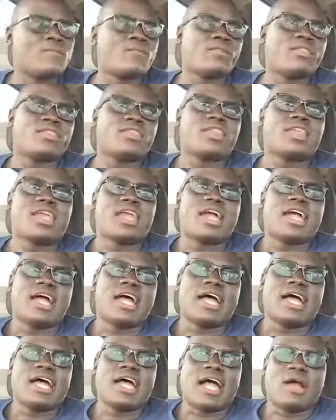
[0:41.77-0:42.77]

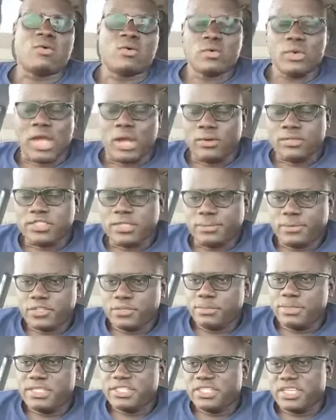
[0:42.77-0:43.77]
uh, I, I, was supposed to be
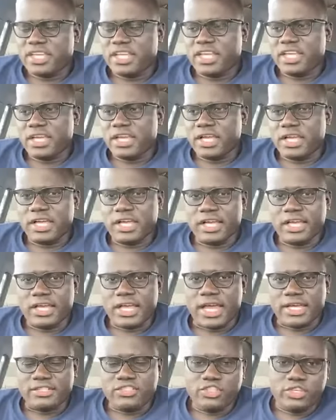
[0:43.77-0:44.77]
singing uh, at
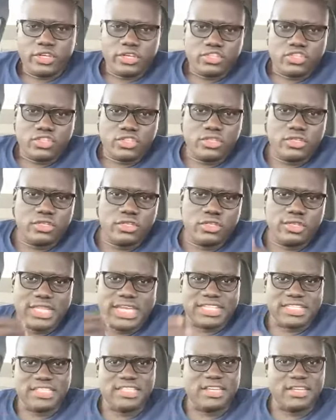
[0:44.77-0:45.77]
church that
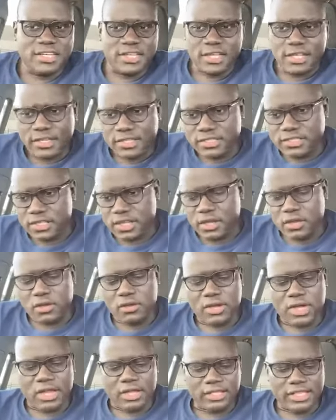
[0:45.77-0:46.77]
Sunday. So uh,
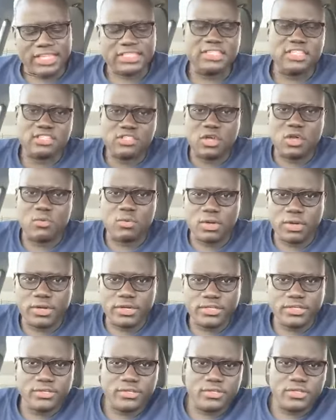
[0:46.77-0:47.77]
that's the song we're going to do.
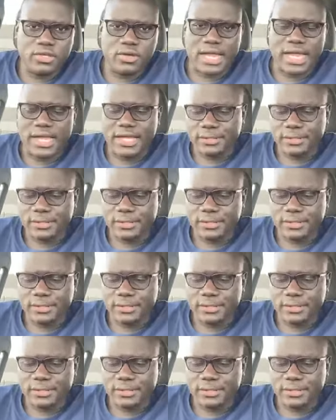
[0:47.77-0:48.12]
So I,